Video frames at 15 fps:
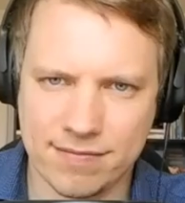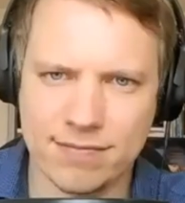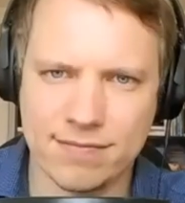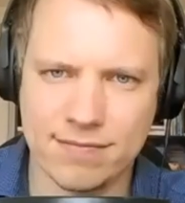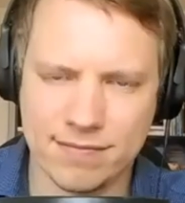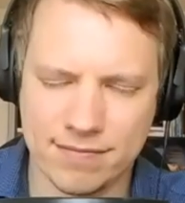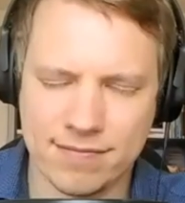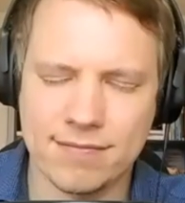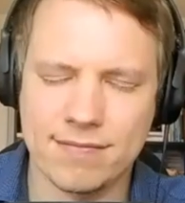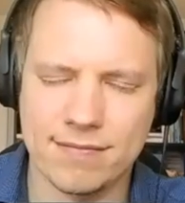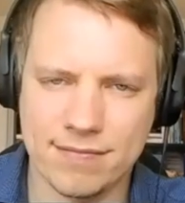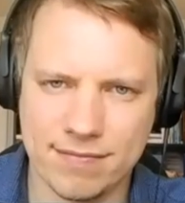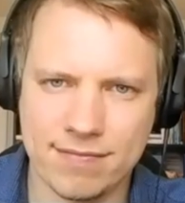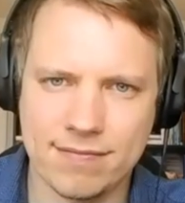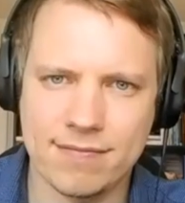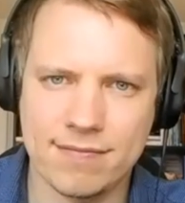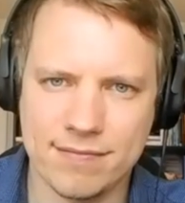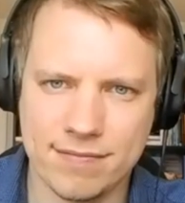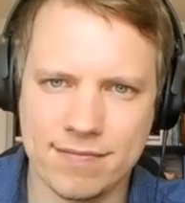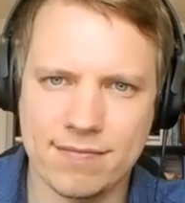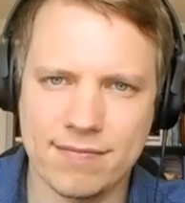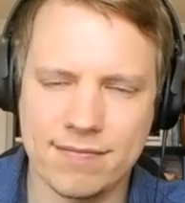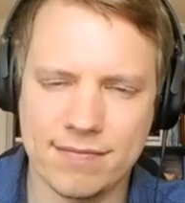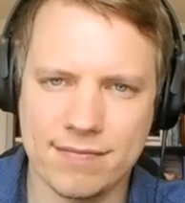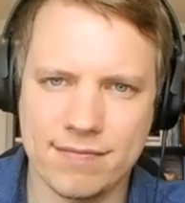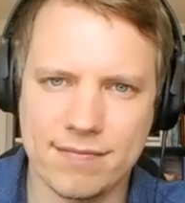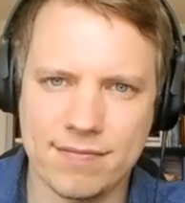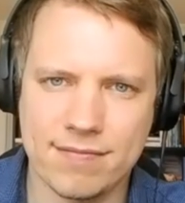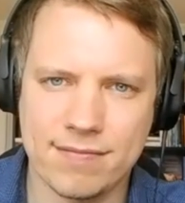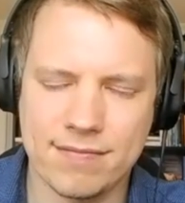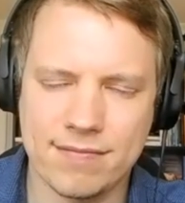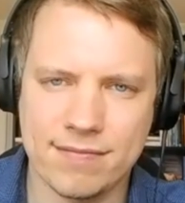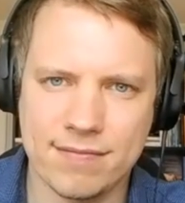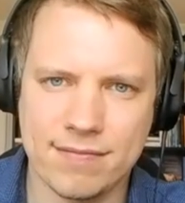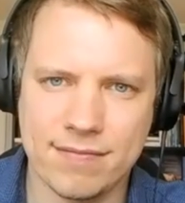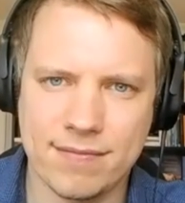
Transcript: think it's mm-hmm. actually kind of working anymore. Where you